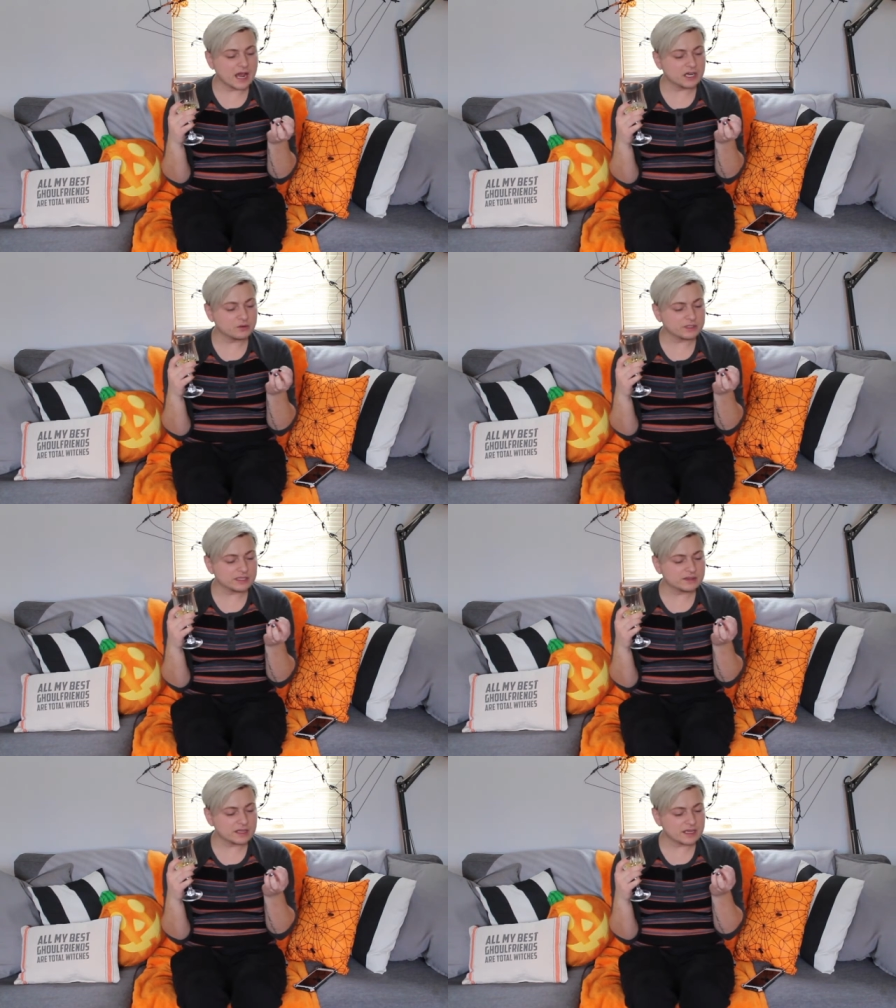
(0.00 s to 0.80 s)
I don't
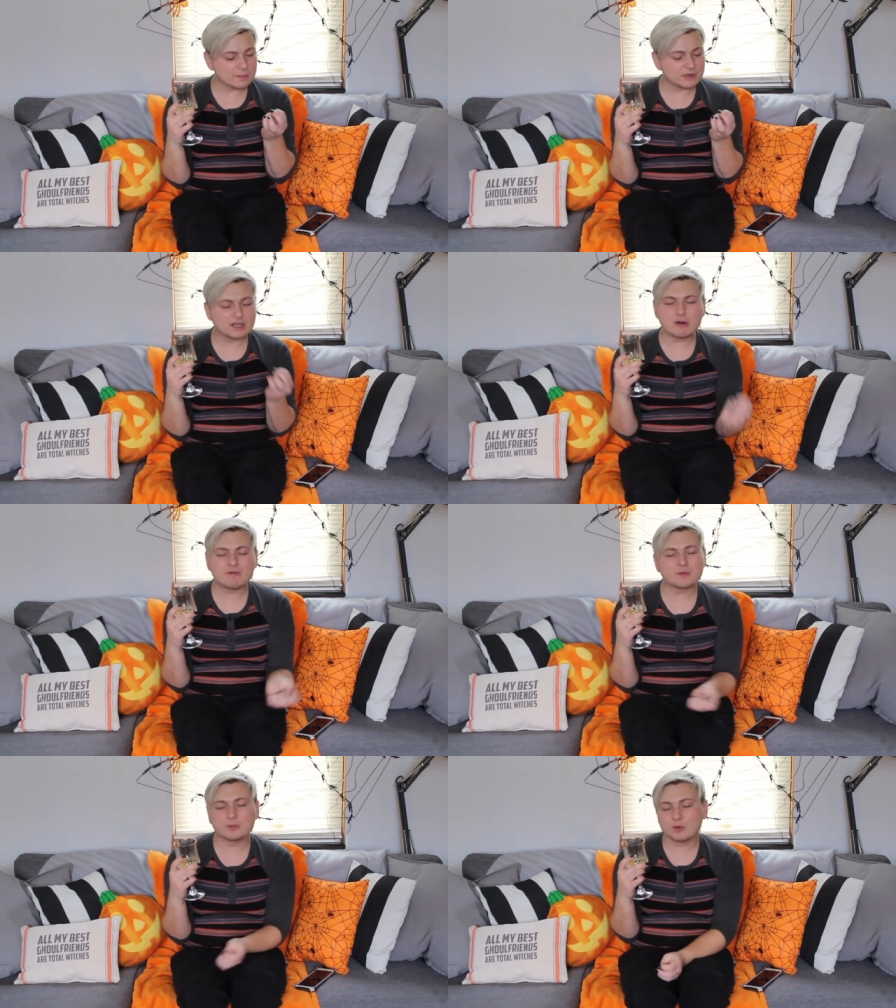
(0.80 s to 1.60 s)
really think I'm going to go
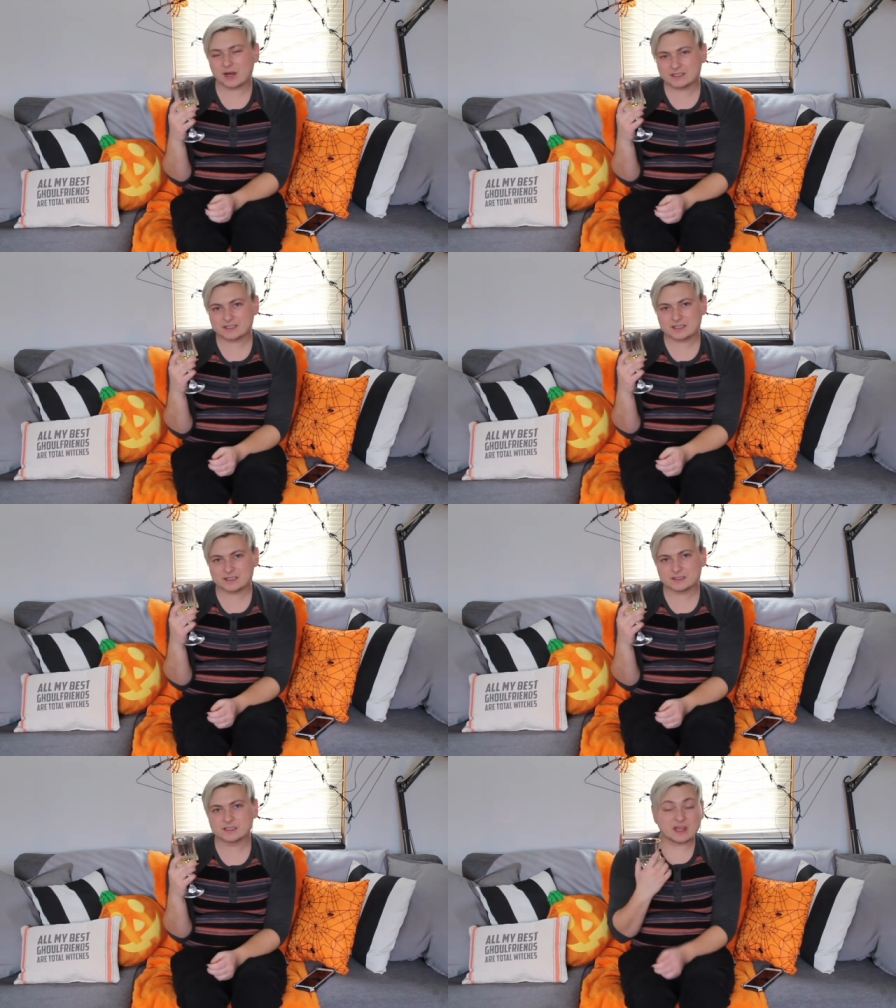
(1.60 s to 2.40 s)
over
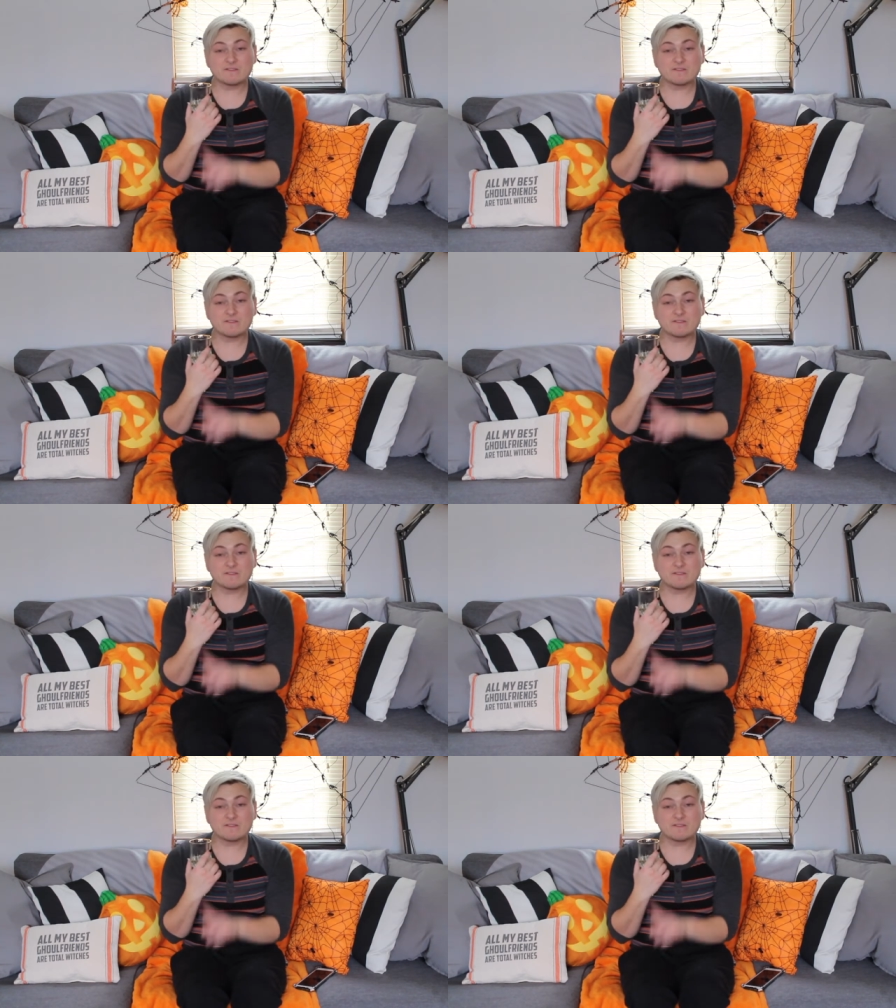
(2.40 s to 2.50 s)
prices.